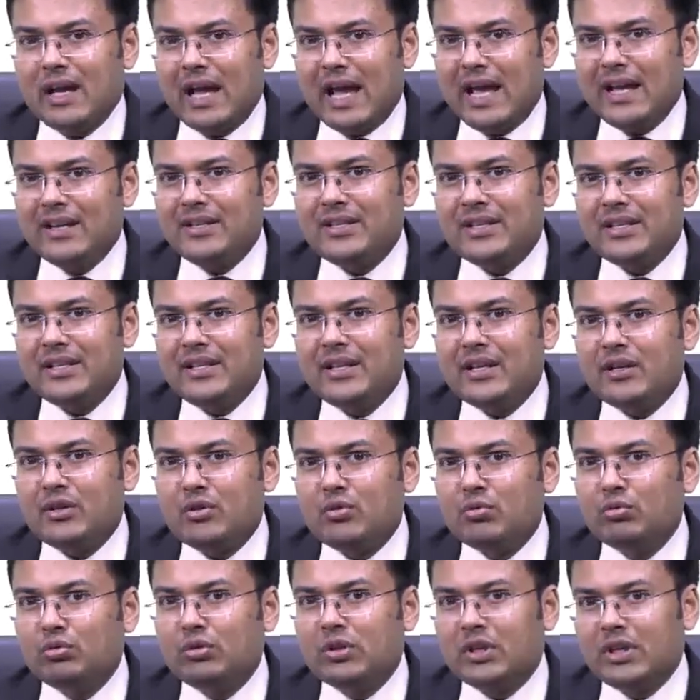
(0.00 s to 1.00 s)
Anterior
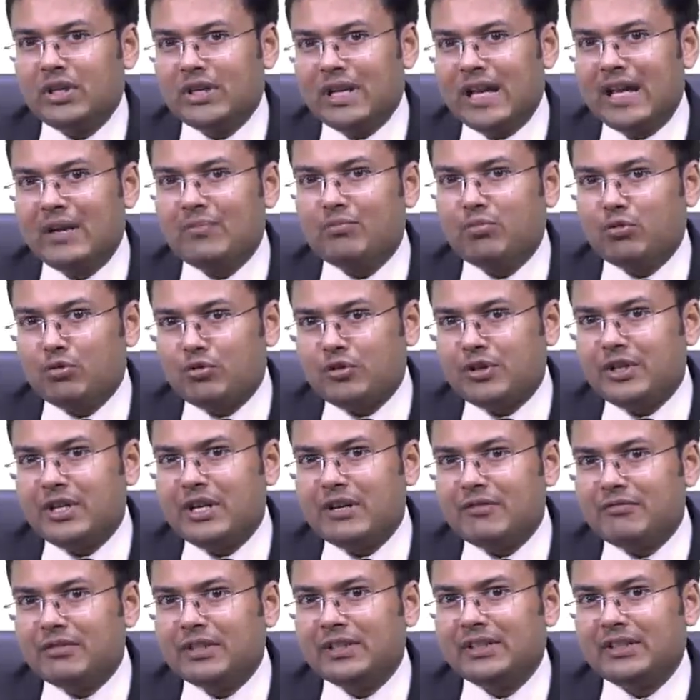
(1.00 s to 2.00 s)
2/3 and
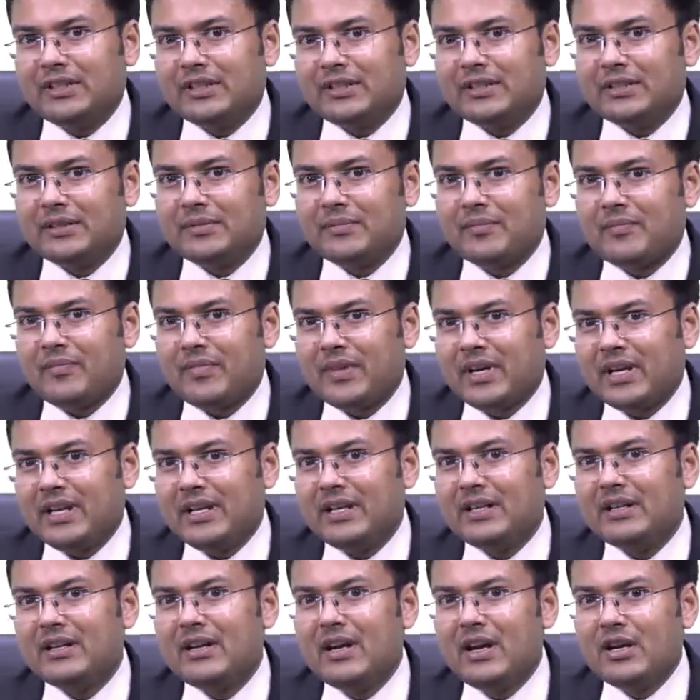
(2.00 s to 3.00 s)
posterior 1/3.
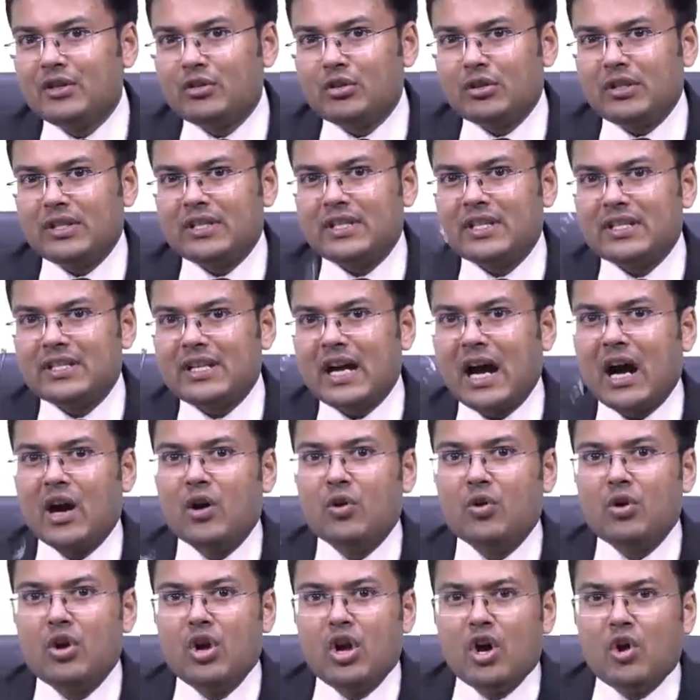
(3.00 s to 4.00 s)
Clear? So this is
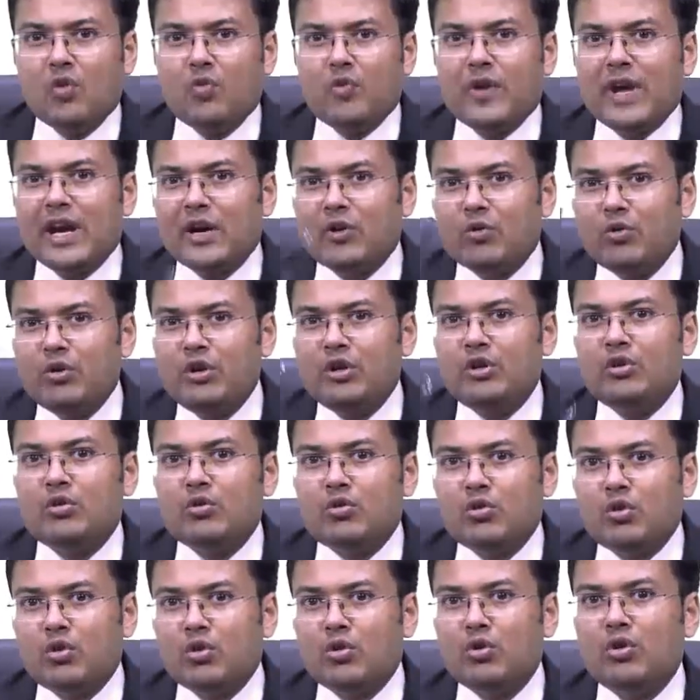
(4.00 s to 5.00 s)
how we are going
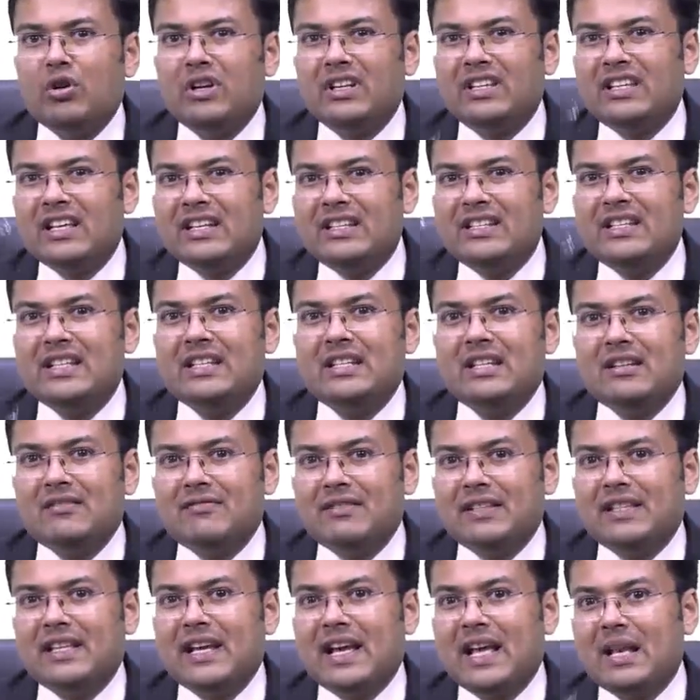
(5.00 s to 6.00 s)
to hold the needle
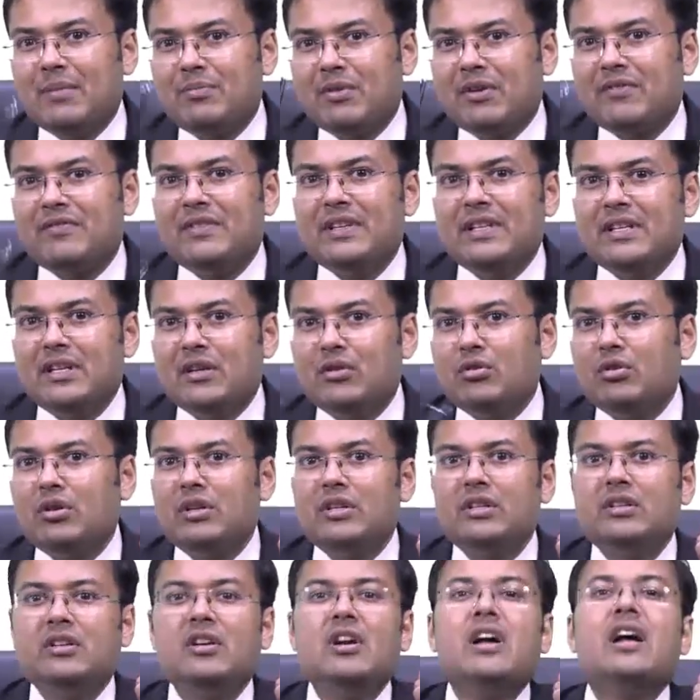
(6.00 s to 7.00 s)
with the help of needle
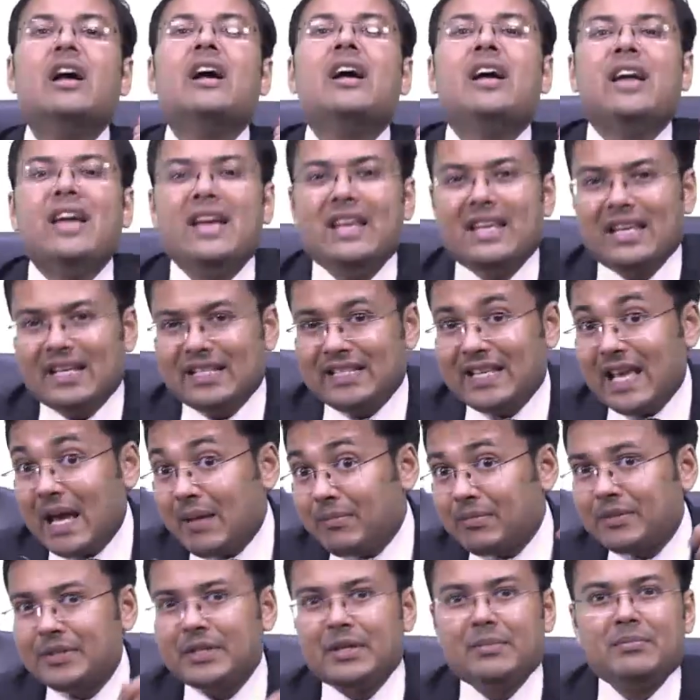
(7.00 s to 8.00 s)
holder. In
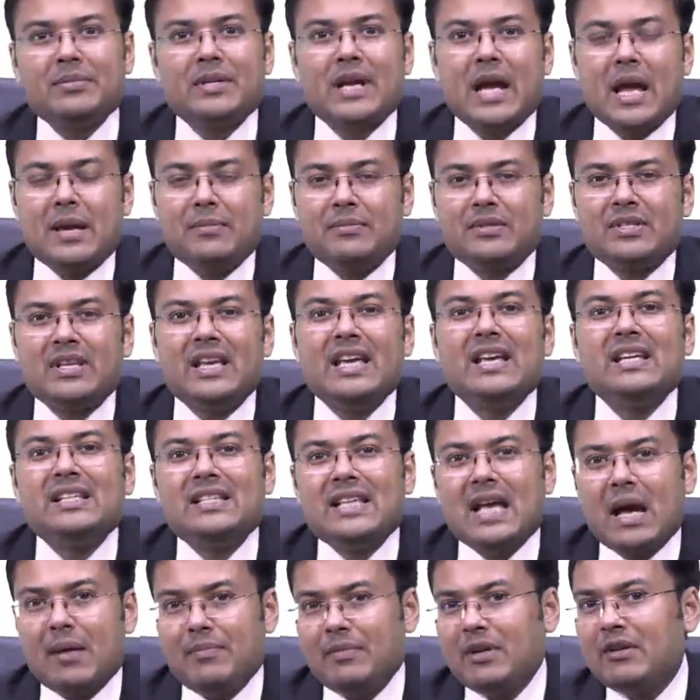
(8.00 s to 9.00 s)
exam, sometimes
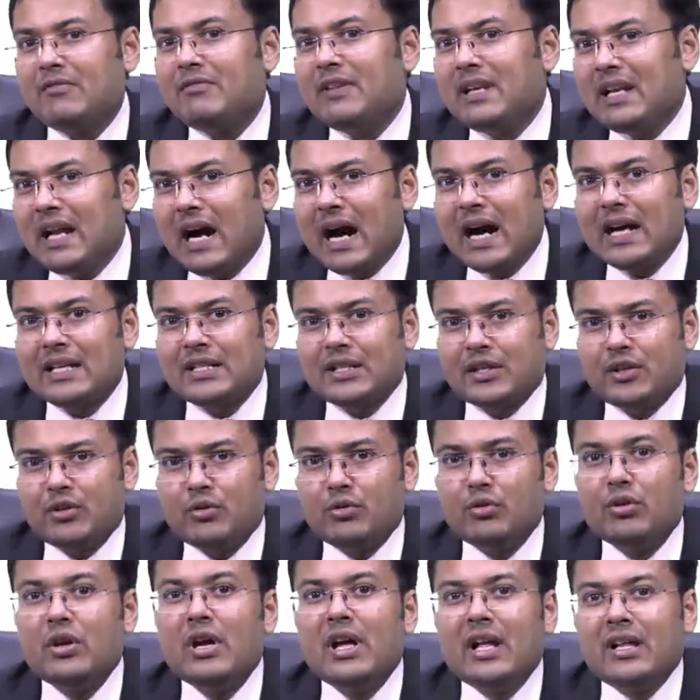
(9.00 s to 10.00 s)
examiner will ask
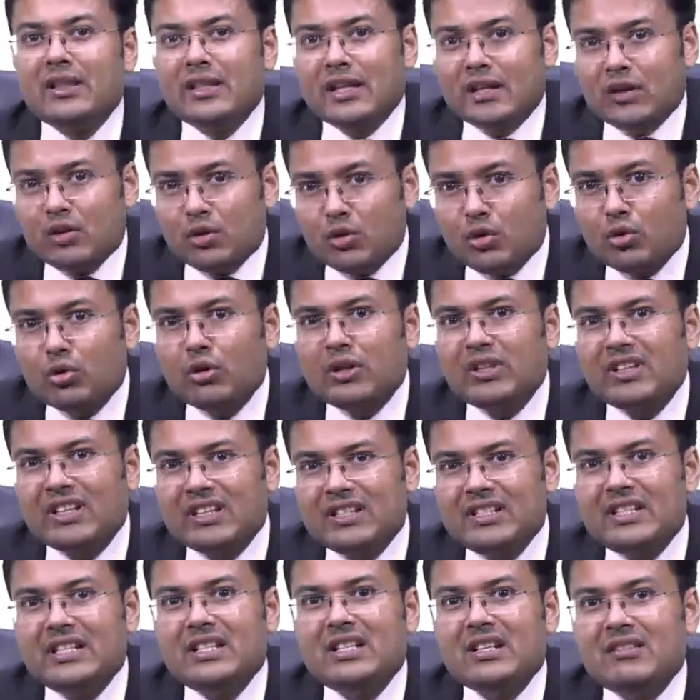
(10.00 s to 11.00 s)
you that hold the
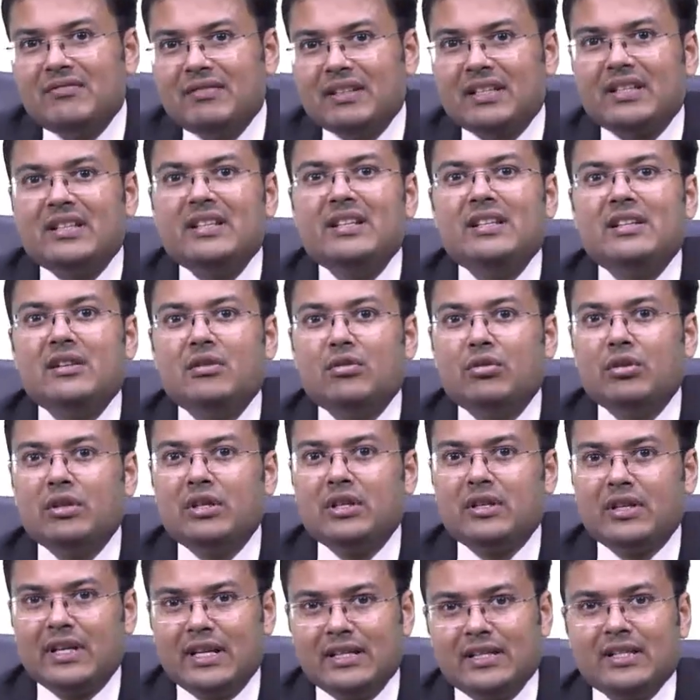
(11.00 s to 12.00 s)
needle with needle
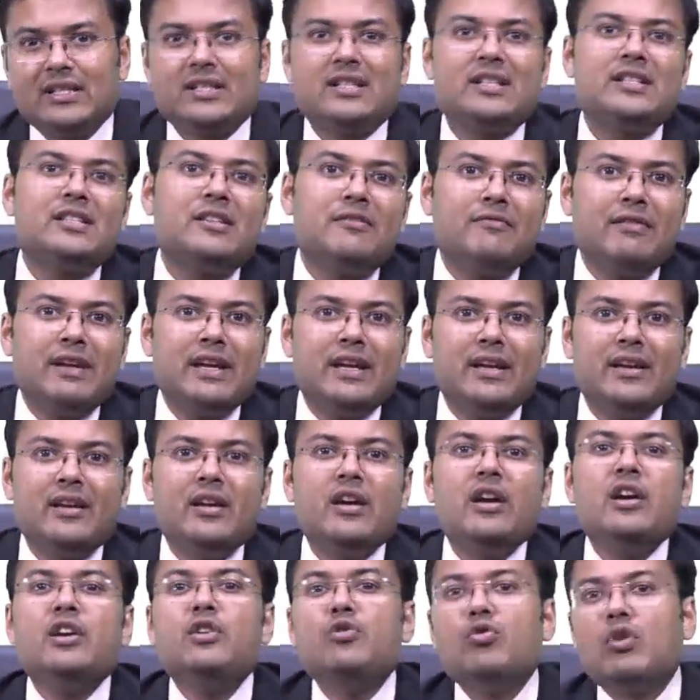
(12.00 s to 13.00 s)
holder, and this is the way
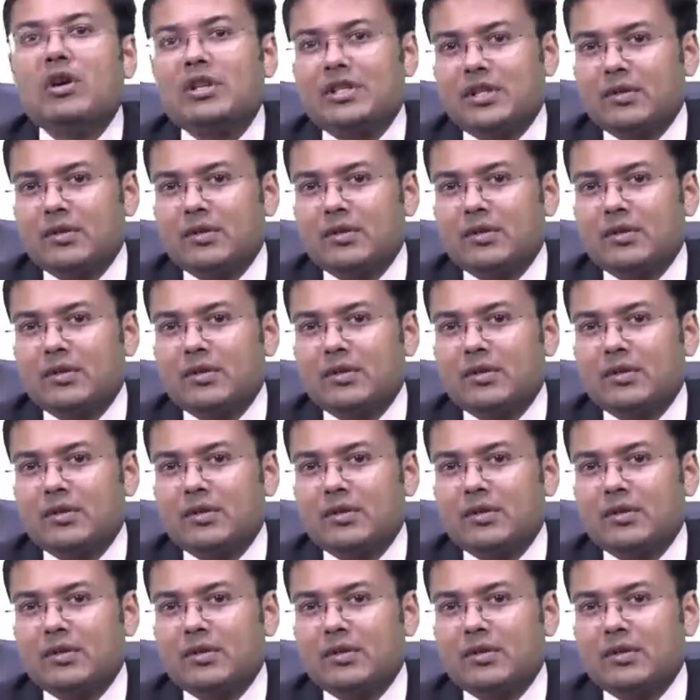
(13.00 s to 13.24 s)
you are